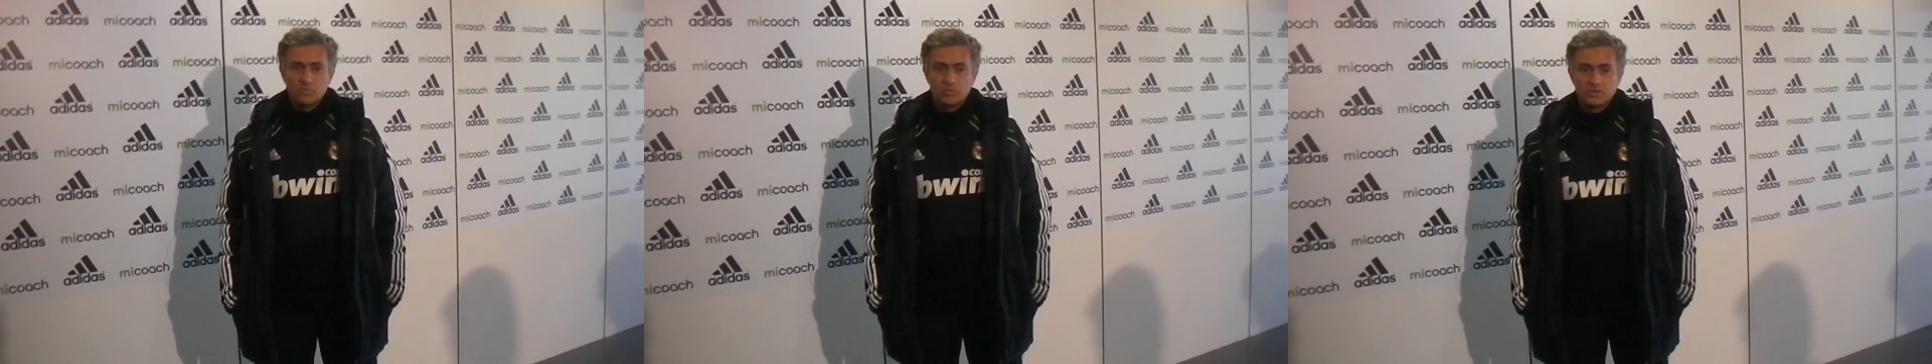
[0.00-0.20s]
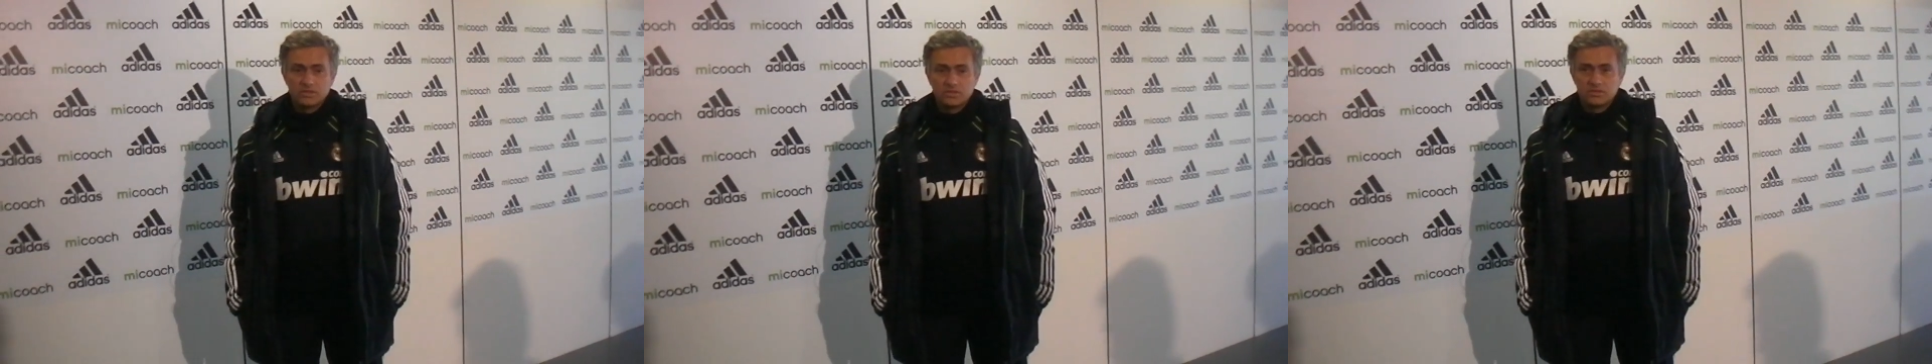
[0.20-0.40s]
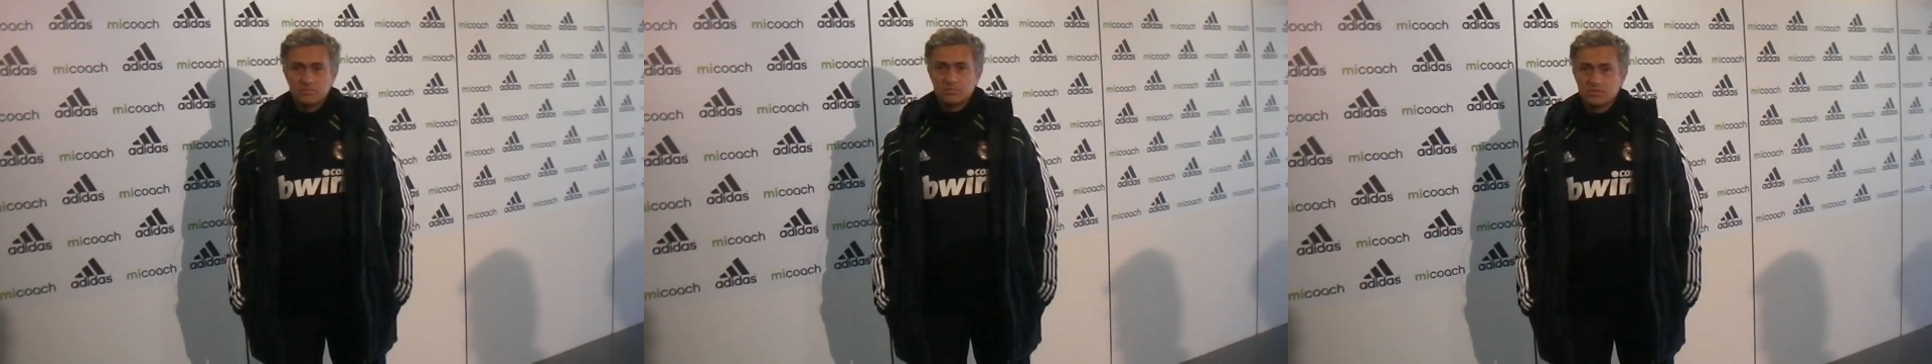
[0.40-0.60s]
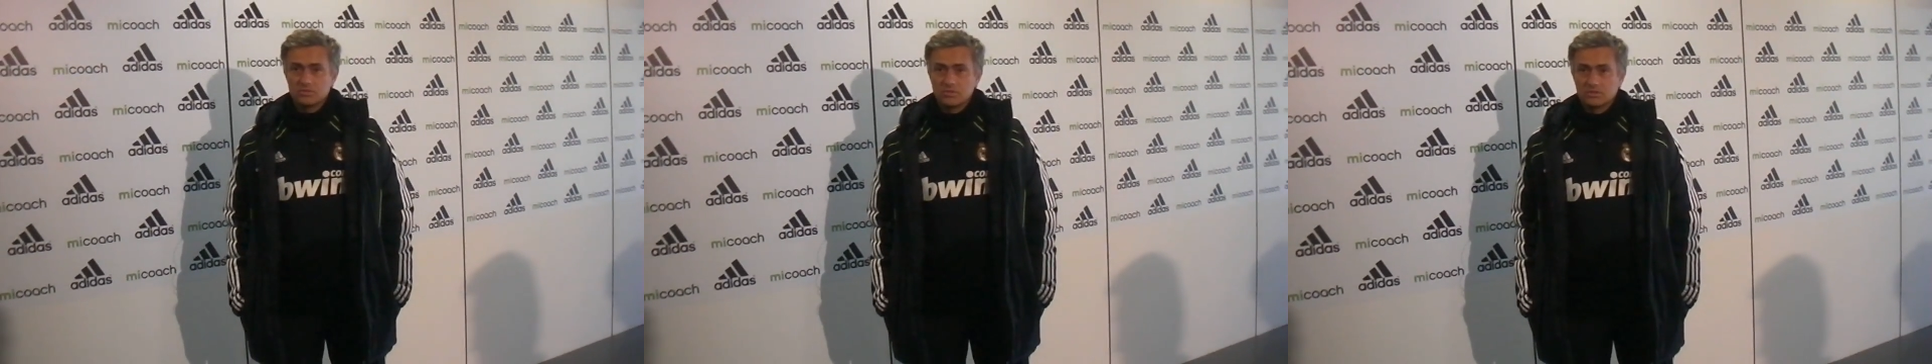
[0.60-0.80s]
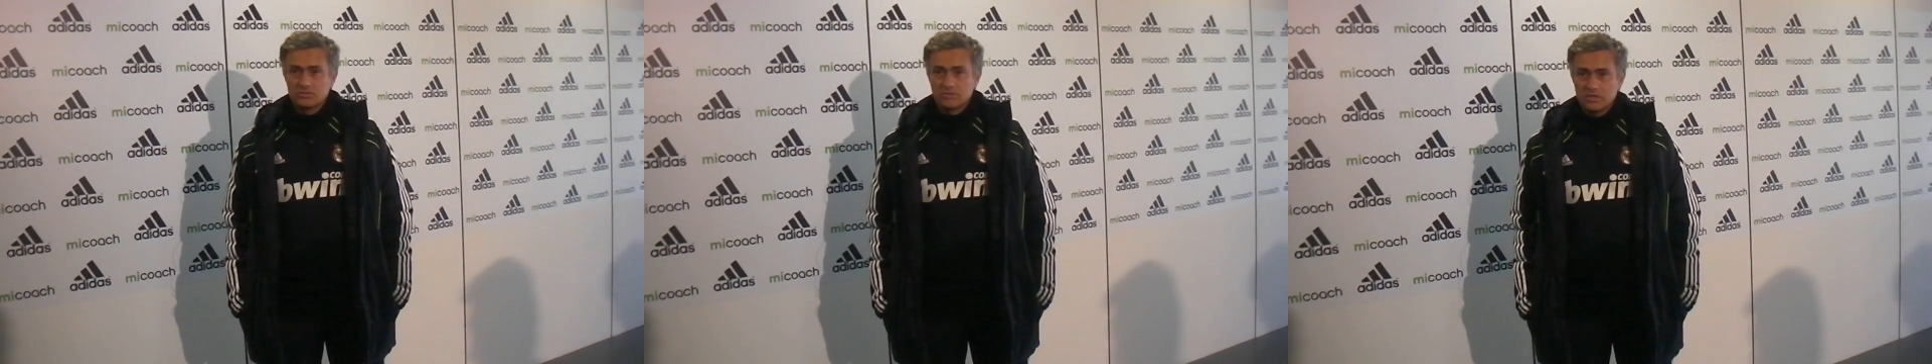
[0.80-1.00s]
when the team is
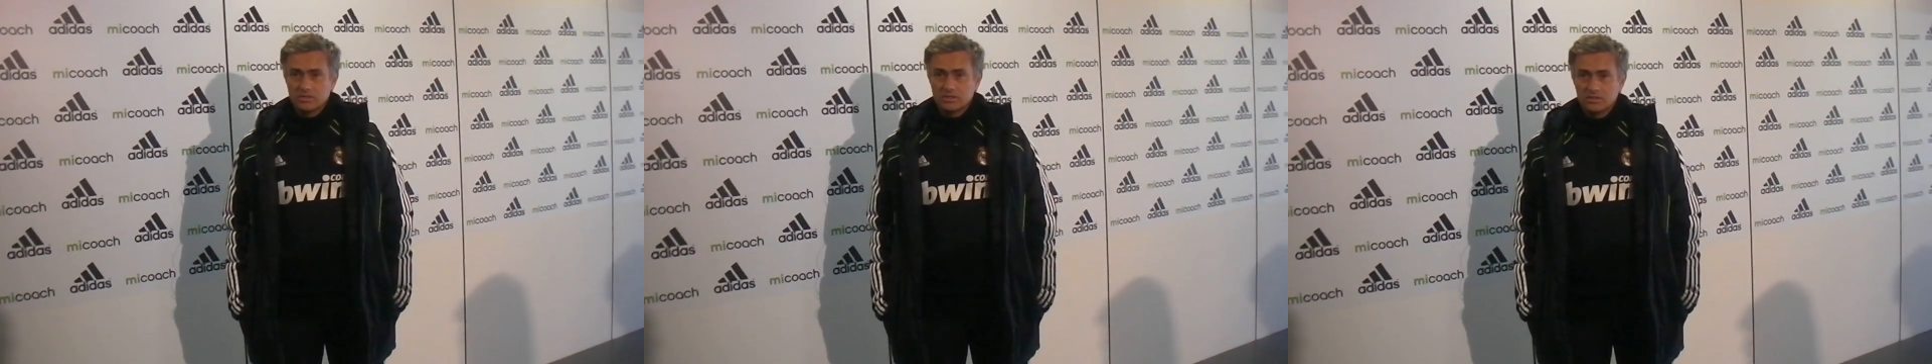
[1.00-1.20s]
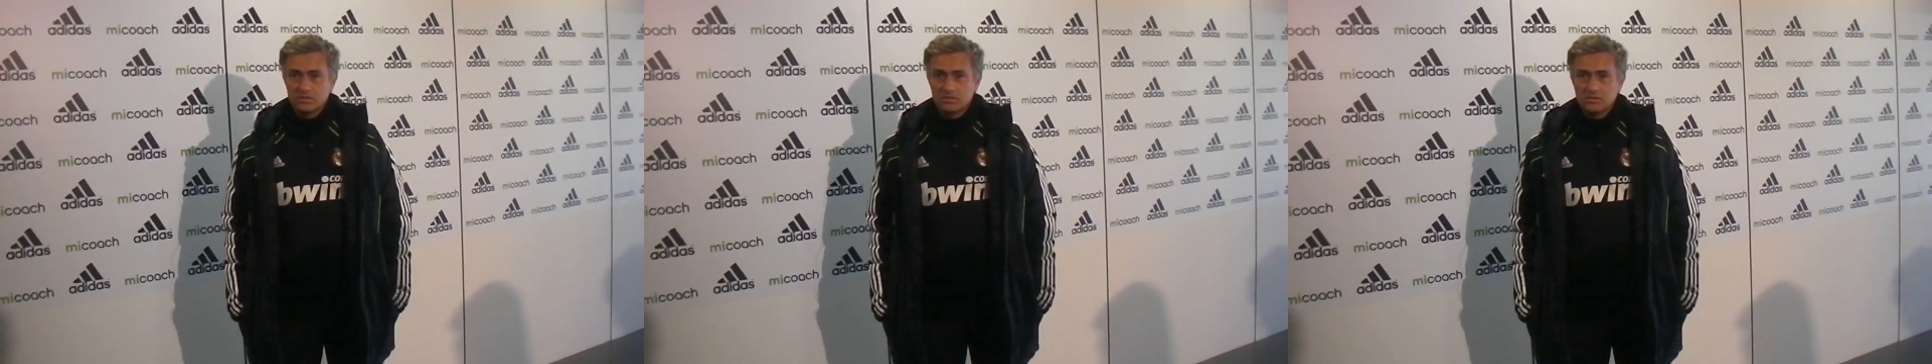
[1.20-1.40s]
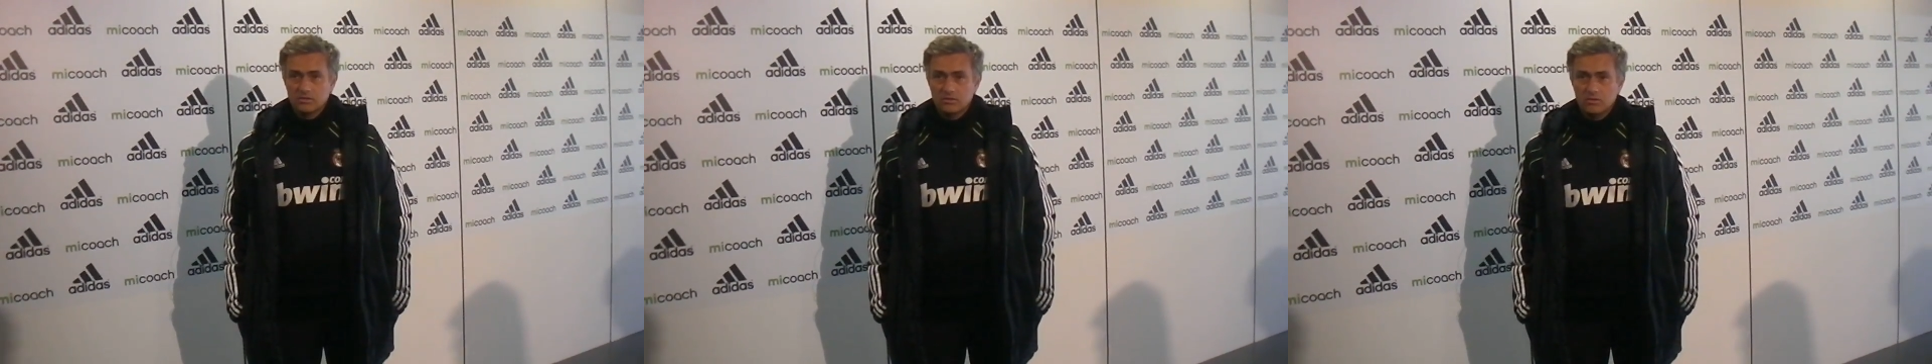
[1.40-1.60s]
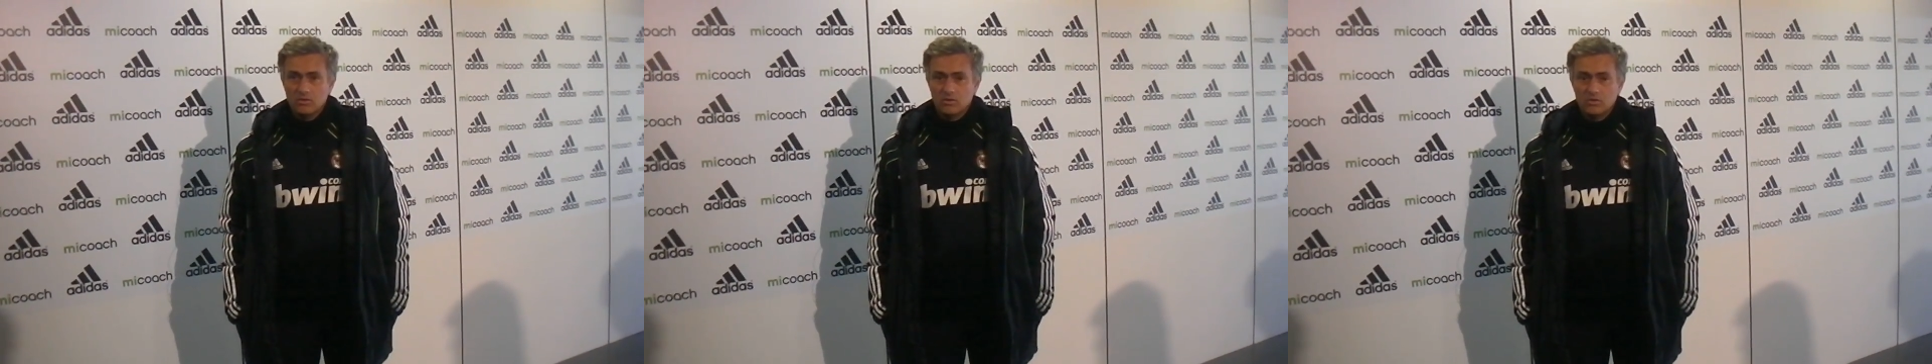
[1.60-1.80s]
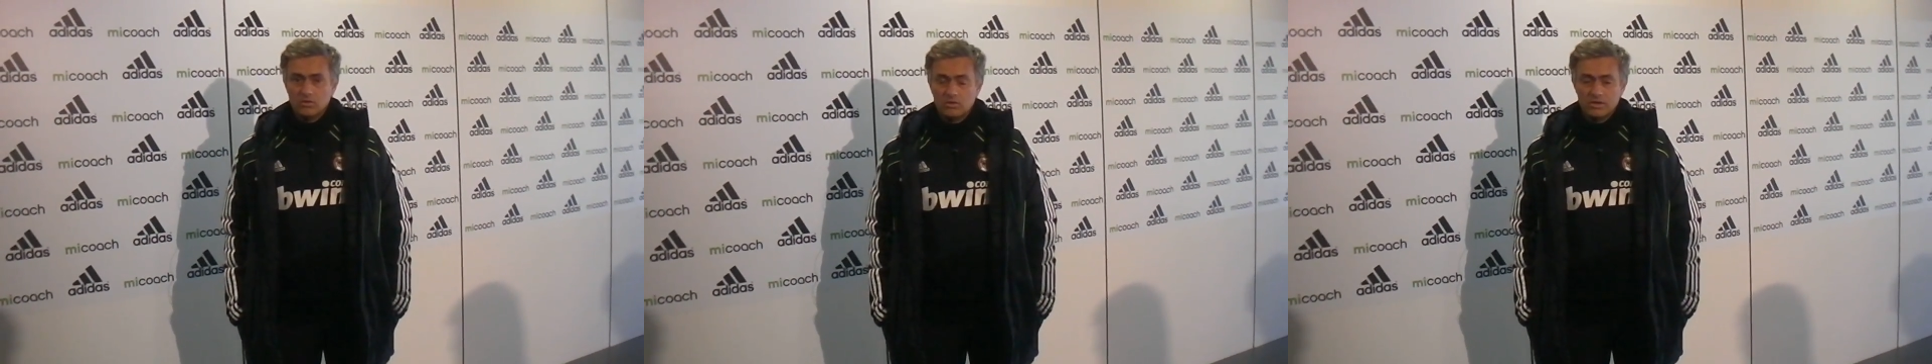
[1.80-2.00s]
not training,
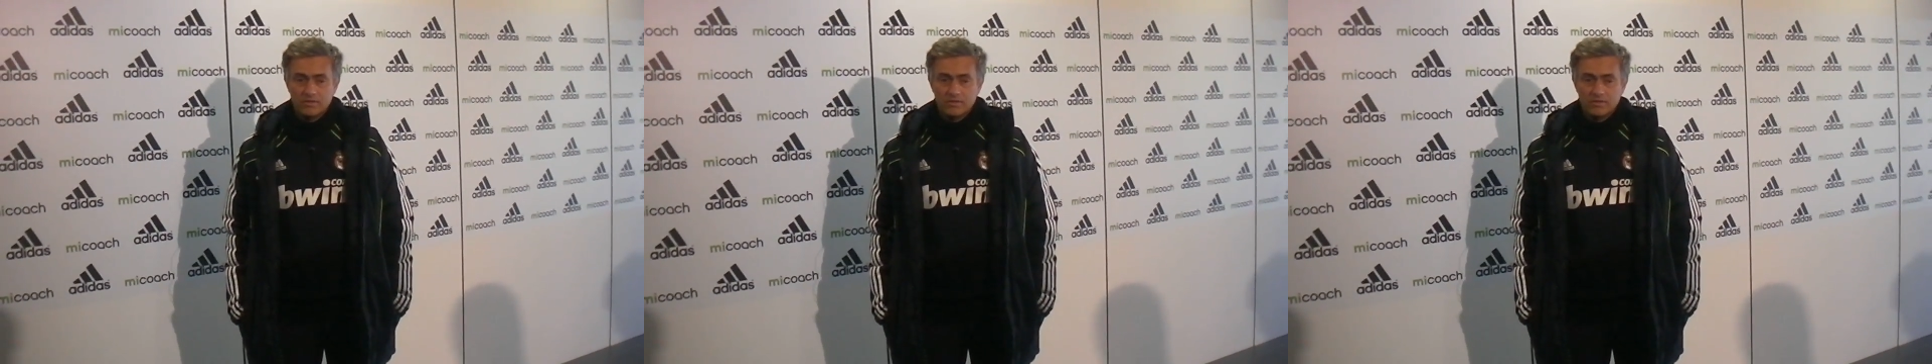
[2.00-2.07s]
or